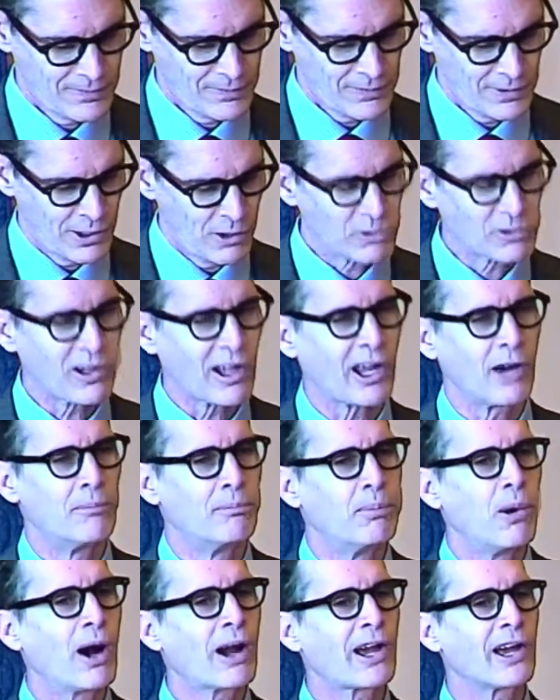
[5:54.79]
It was like a
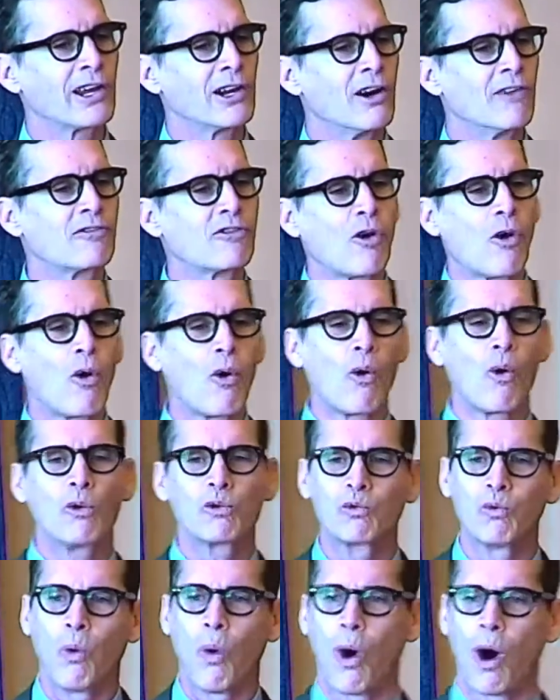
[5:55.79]
bucket of
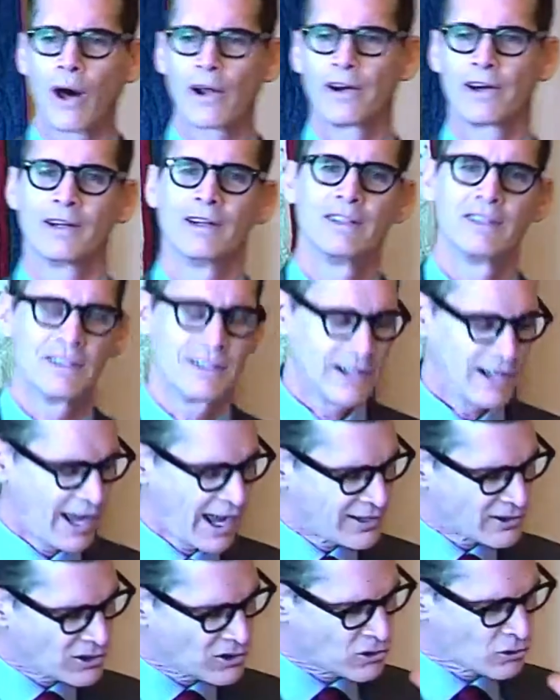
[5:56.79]
cold water
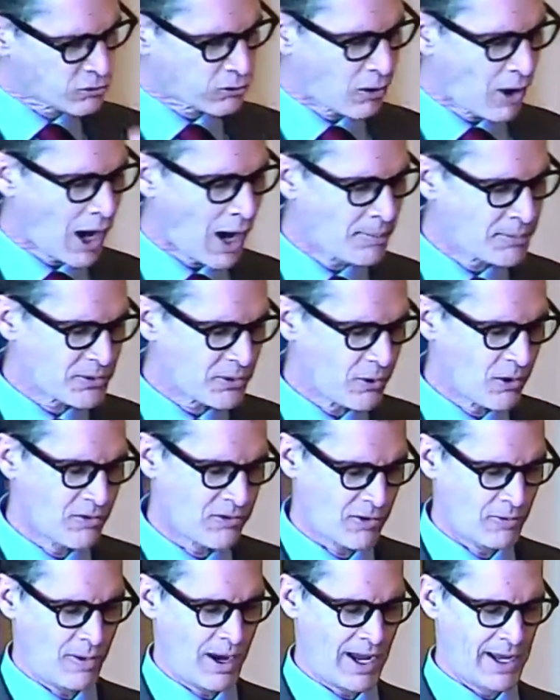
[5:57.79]
had dropped
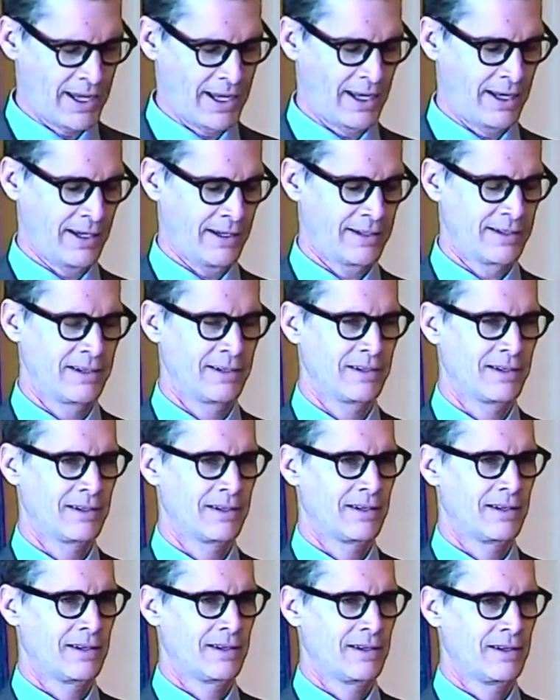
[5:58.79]
over my head.
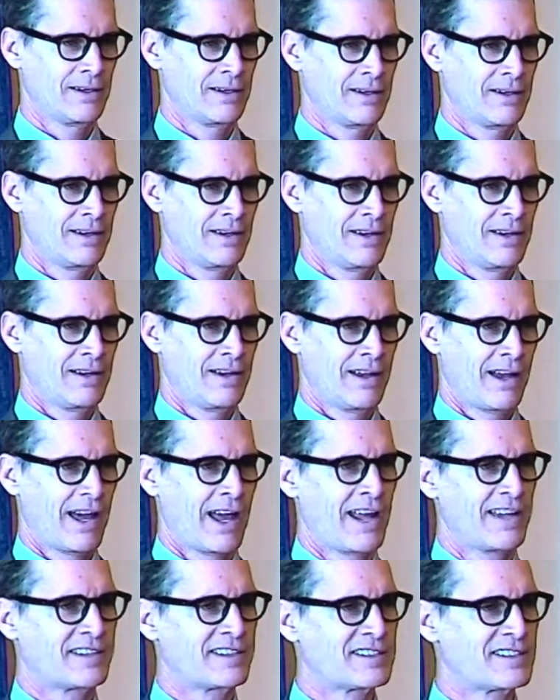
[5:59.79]
And
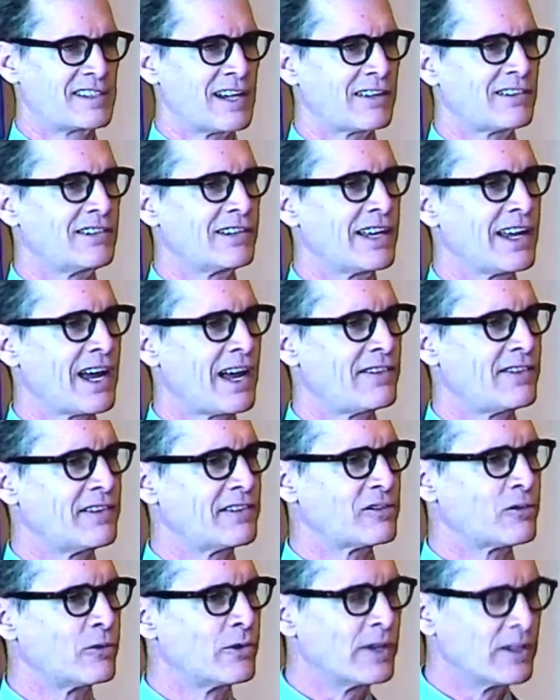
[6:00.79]
I suddenly had
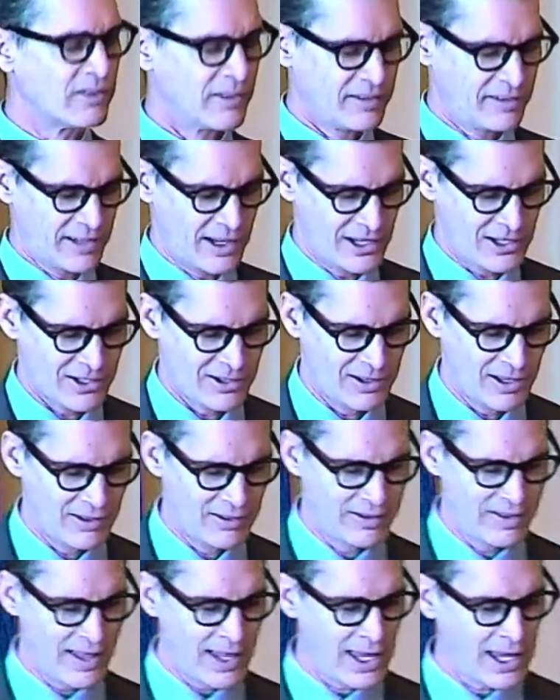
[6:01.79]
this realization
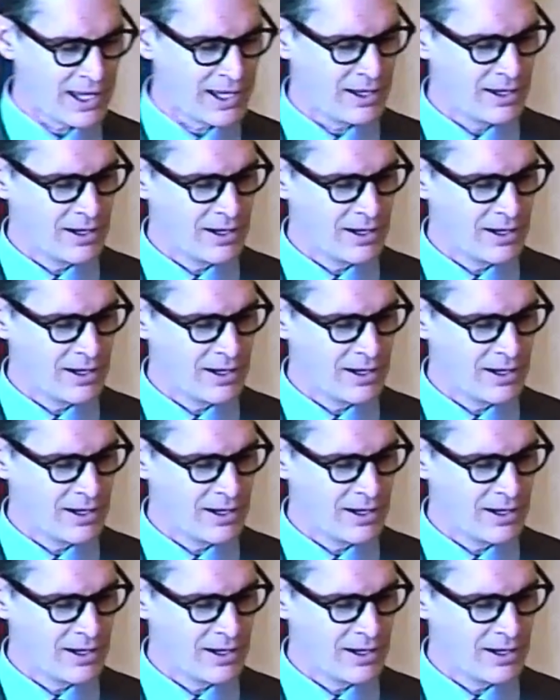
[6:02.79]
that they